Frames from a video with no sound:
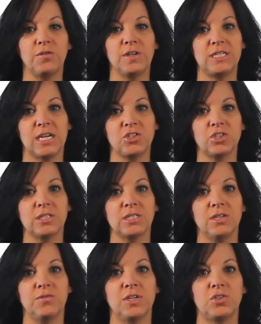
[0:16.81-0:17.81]
of
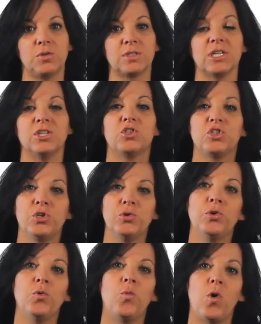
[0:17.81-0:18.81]
edentulous individuals is
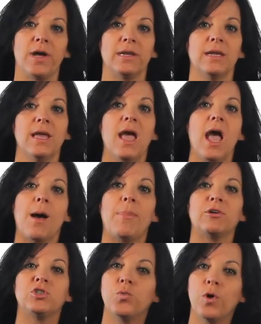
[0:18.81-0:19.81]
2 to 1.
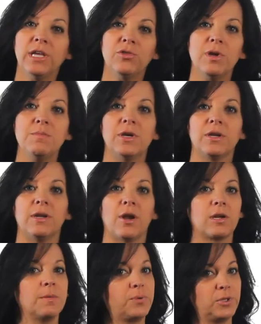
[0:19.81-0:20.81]
About 23 million
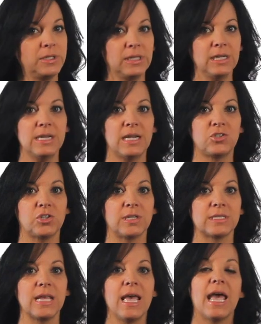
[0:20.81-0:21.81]
are completely
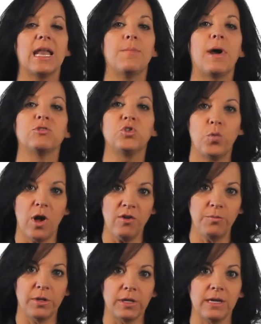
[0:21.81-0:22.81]
edentulous, and about
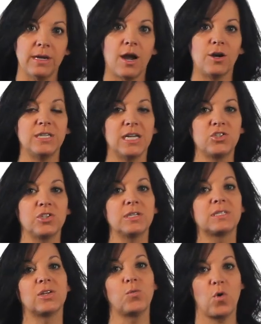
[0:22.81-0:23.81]
12 million are
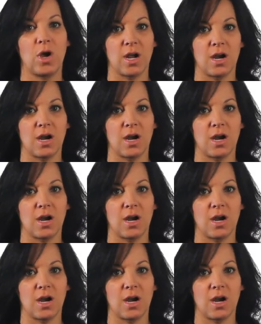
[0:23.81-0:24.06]
edentulous in one